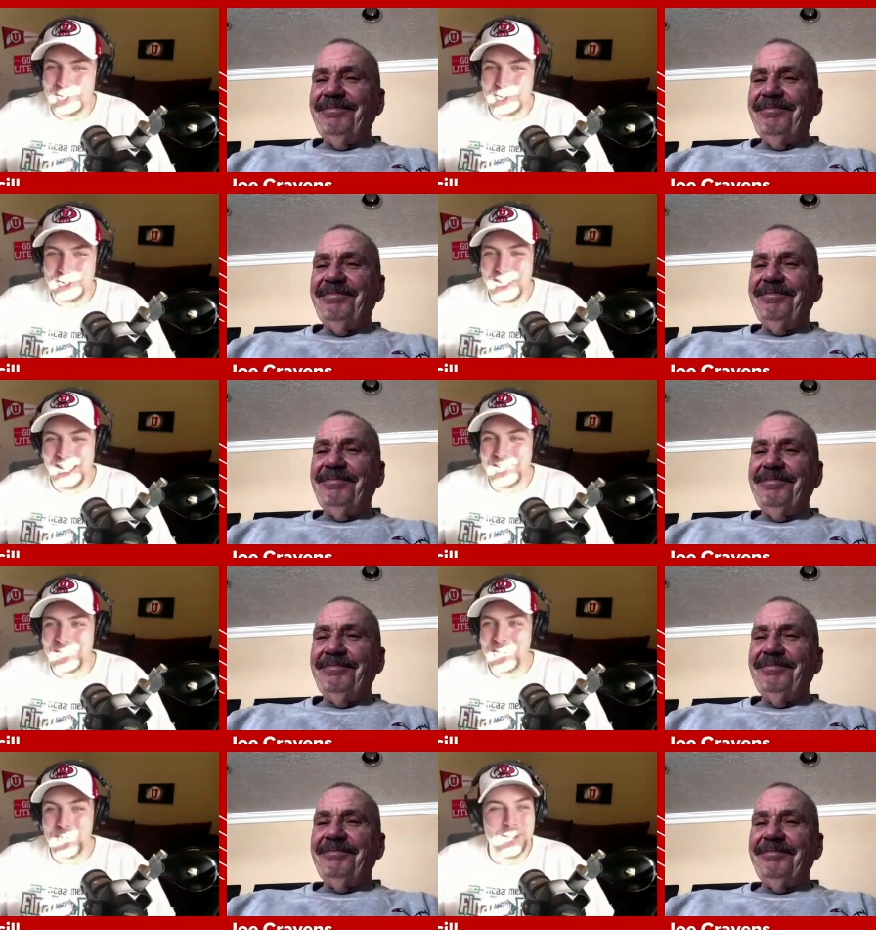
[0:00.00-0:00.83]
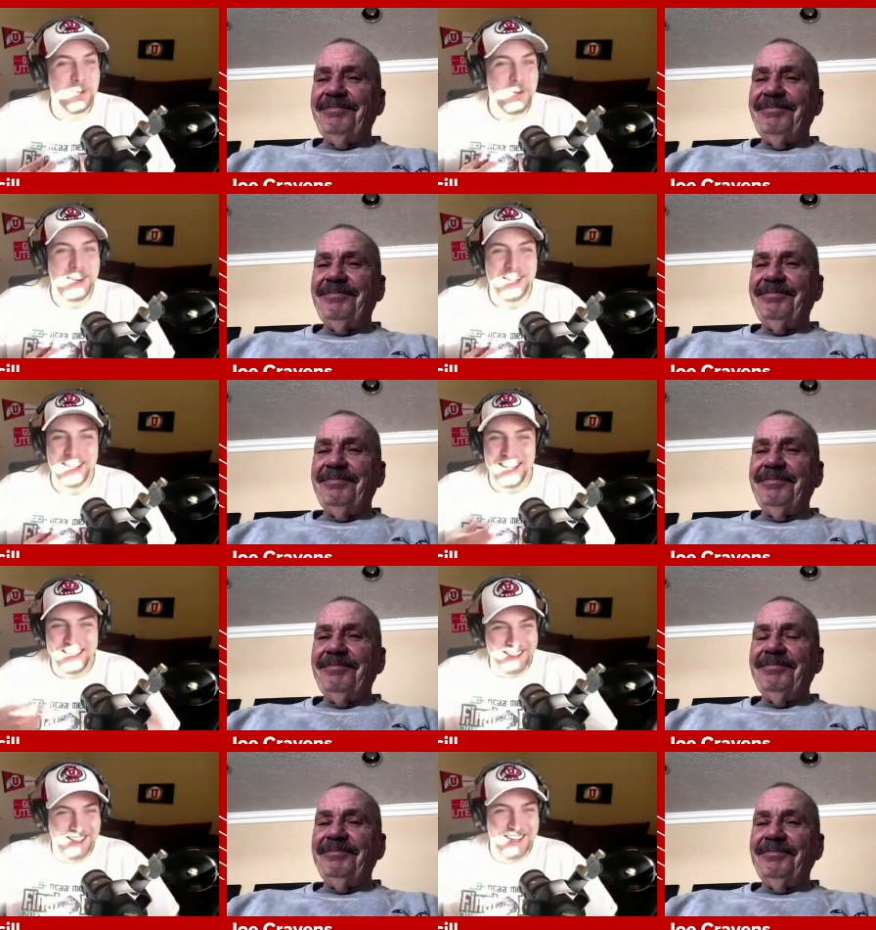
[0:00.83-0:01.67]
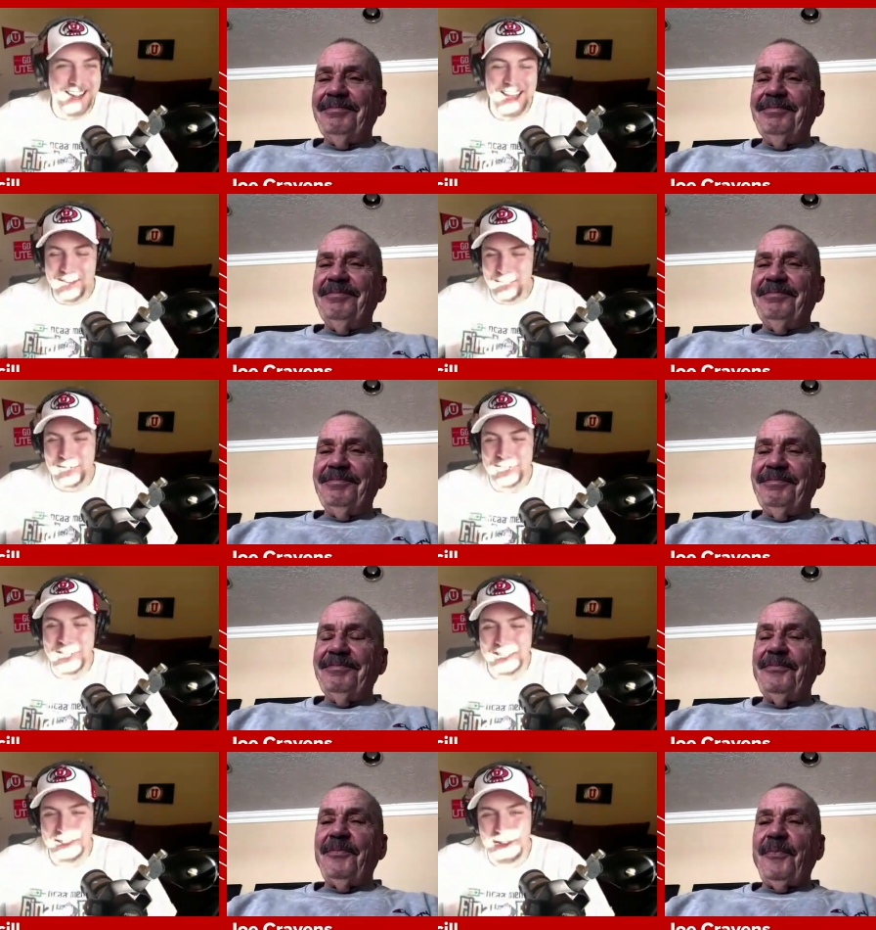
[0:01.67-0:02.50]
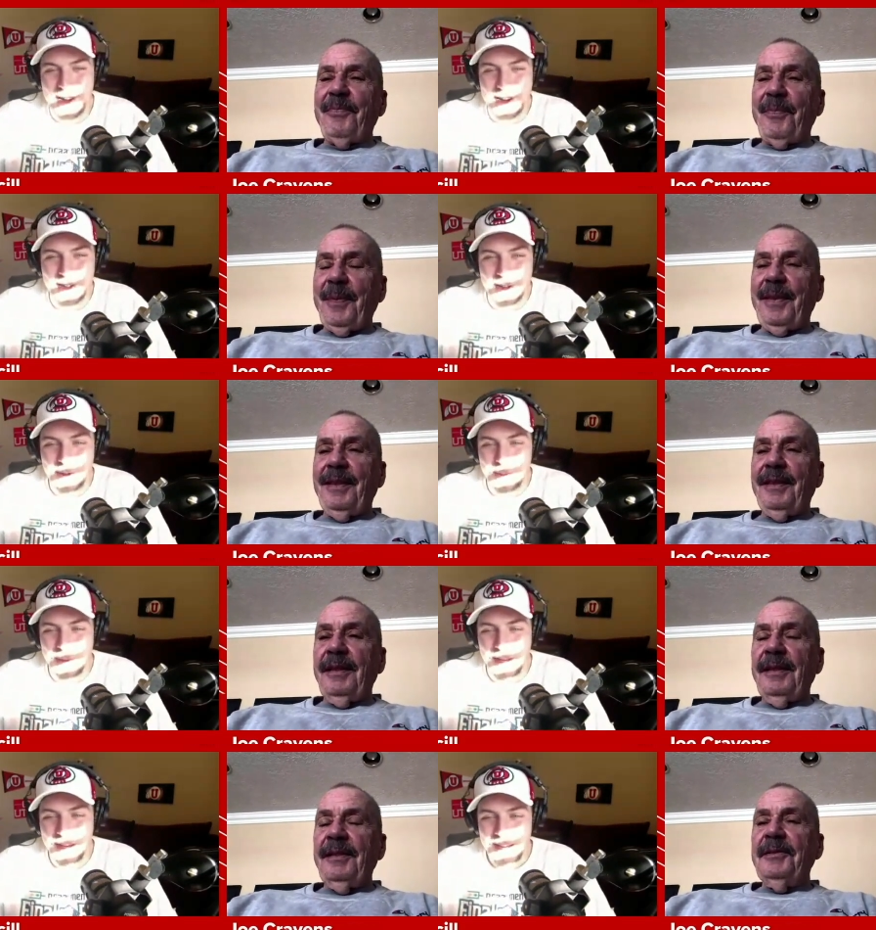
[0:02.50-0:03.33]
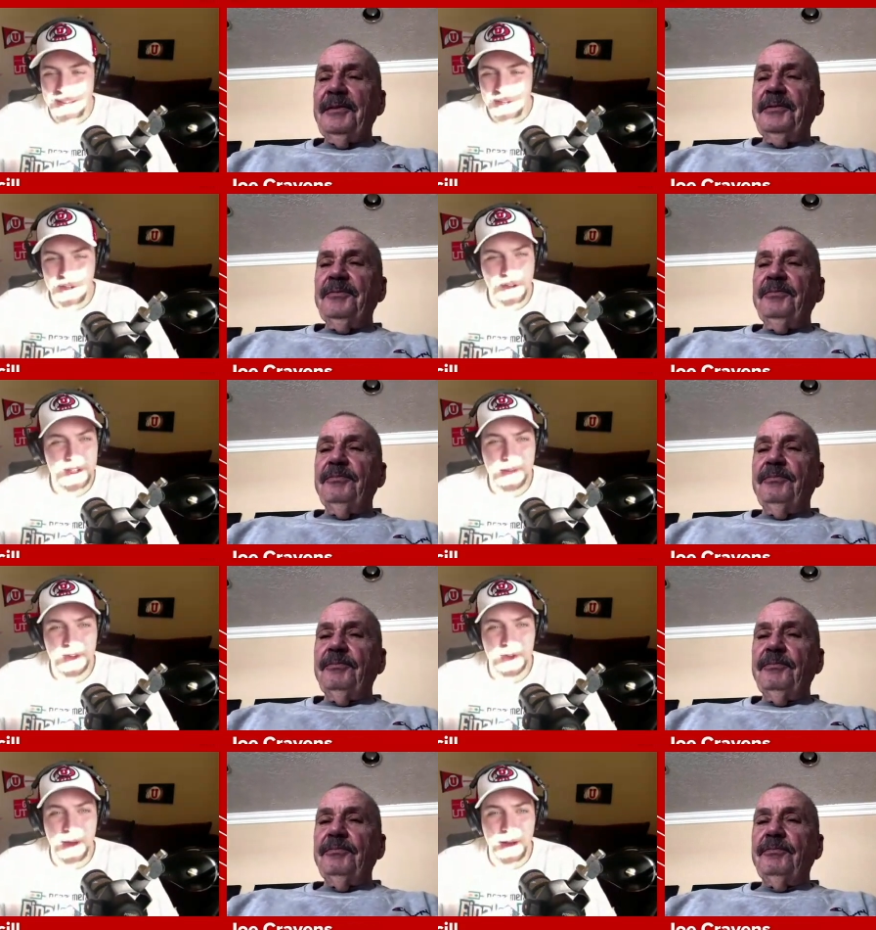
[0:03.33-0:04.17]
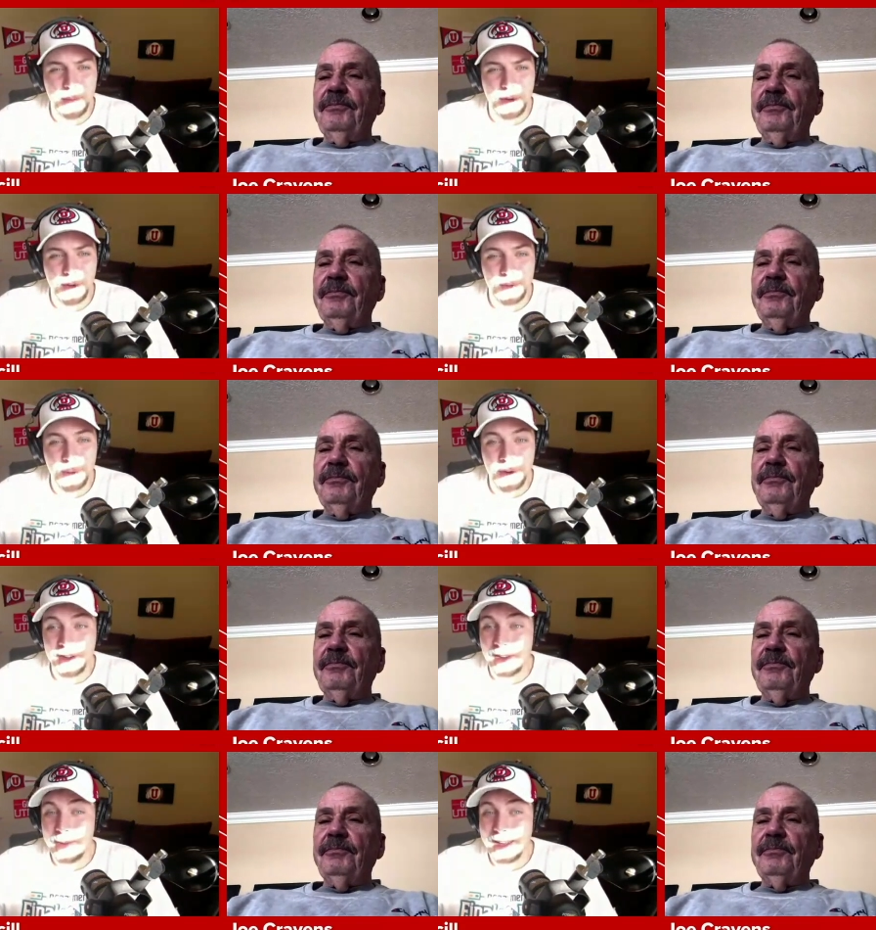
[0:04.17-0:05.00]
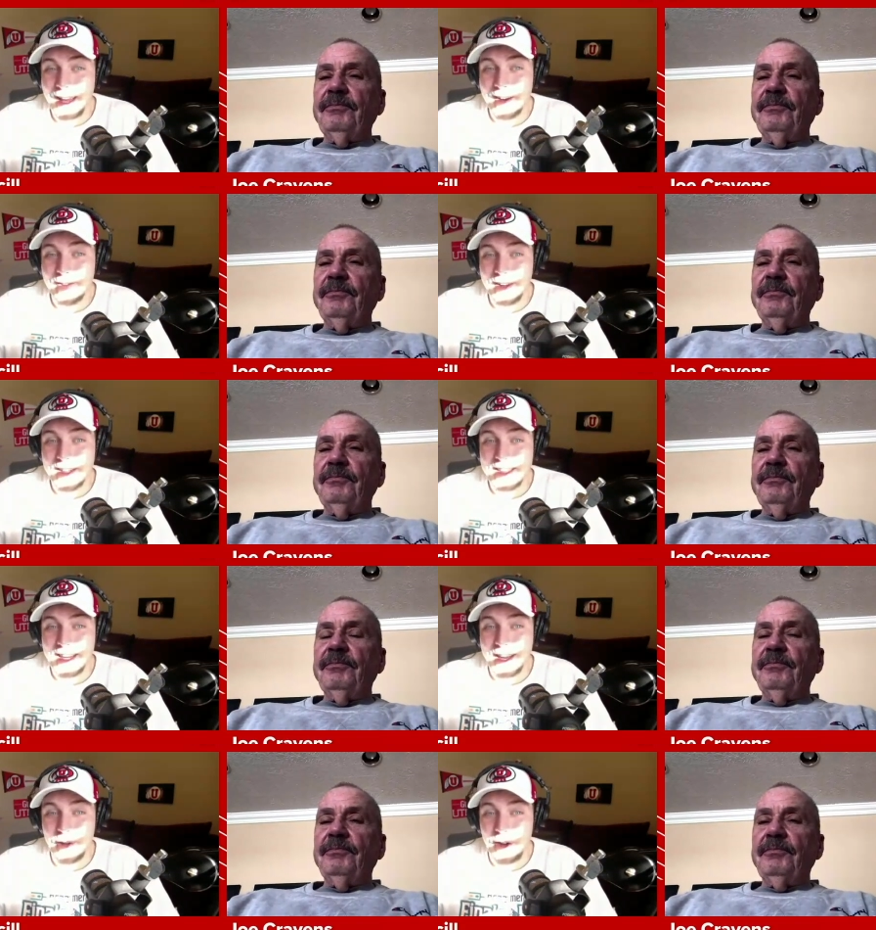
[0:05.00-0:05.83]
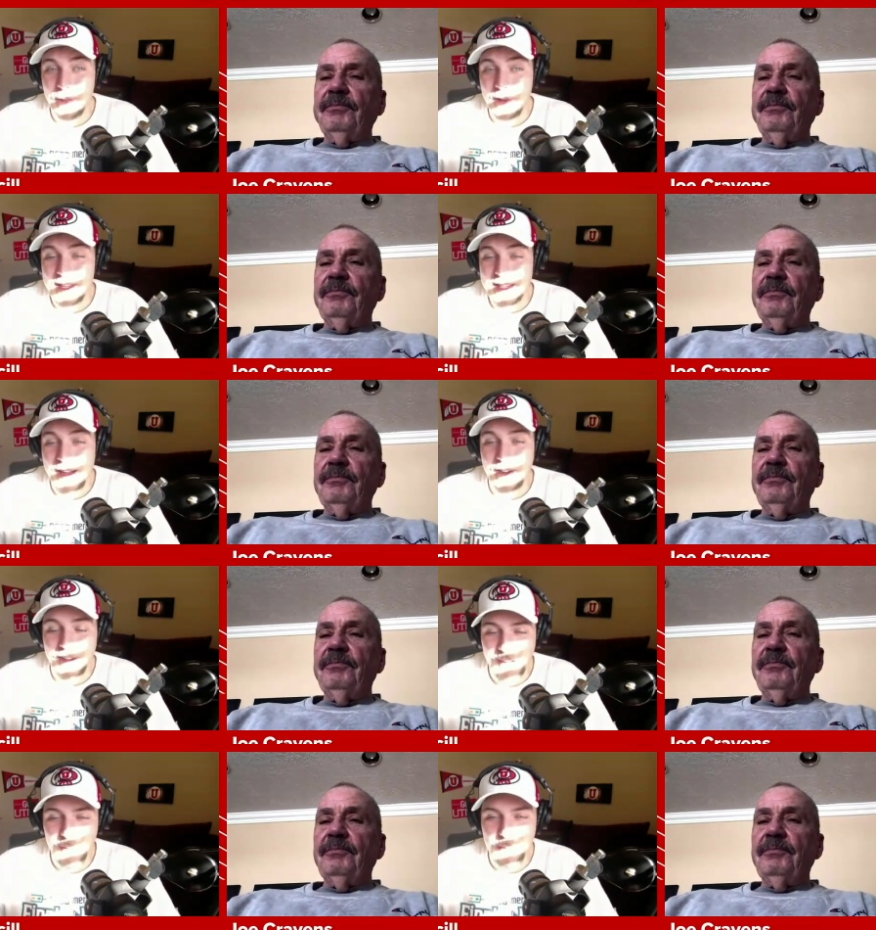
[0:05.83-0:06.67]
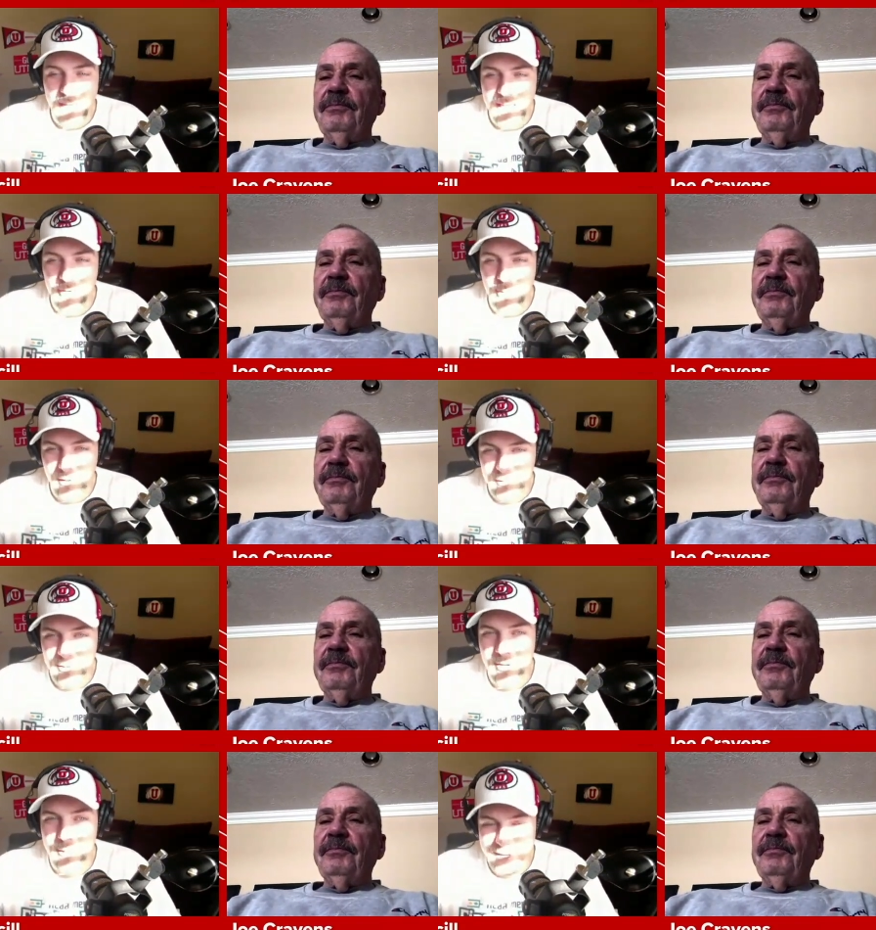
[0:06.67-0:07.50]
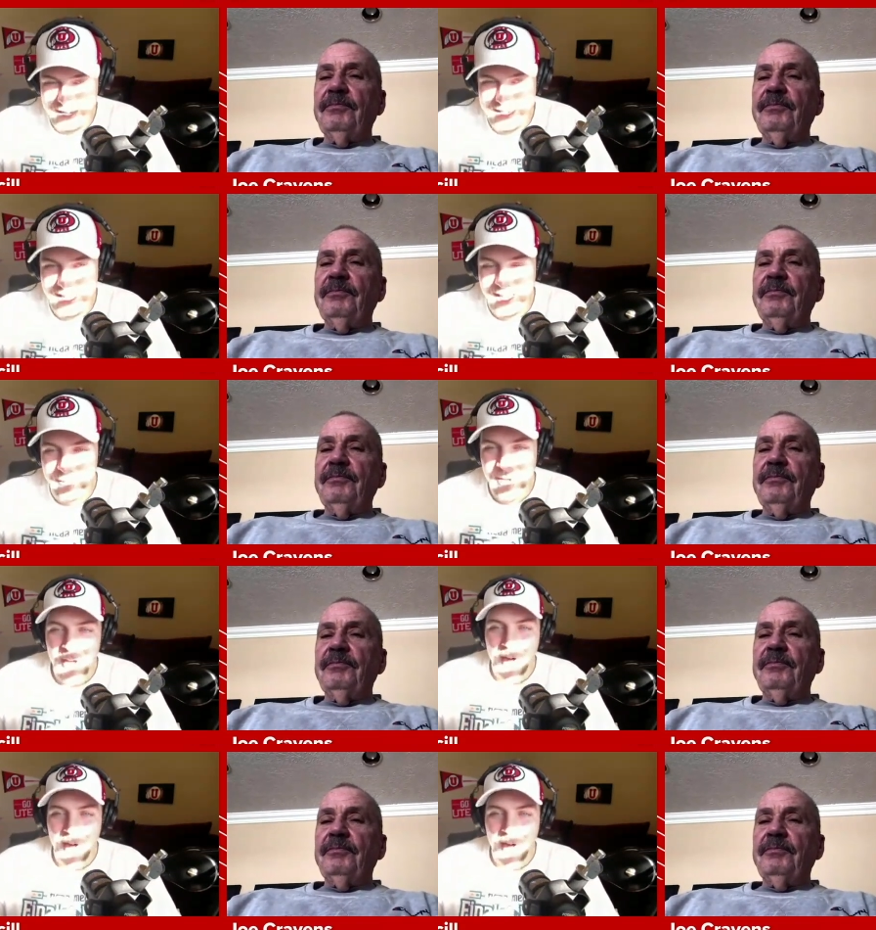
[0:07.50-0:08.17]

Speaker 1: That's what you got to do. We, the media, like to look ahead and project long-term, but you know, the team has the right approach for it. And it's going to be a lot of fun to see how it all plays out come Pac-12 tournament time.